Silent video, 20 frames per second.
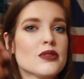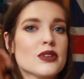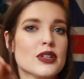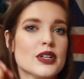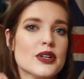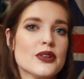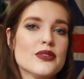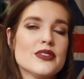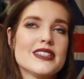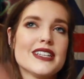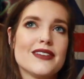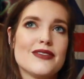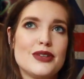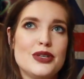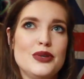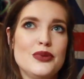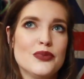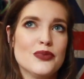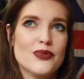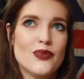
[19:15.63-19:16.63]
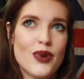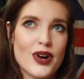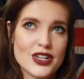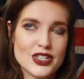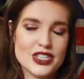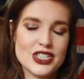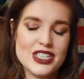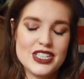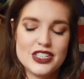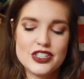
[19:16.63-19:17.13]
gross after you
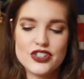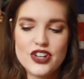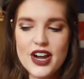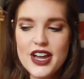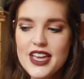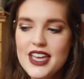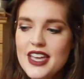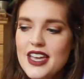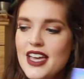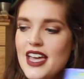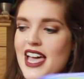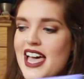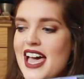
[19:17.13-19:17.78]
wash it and dry it.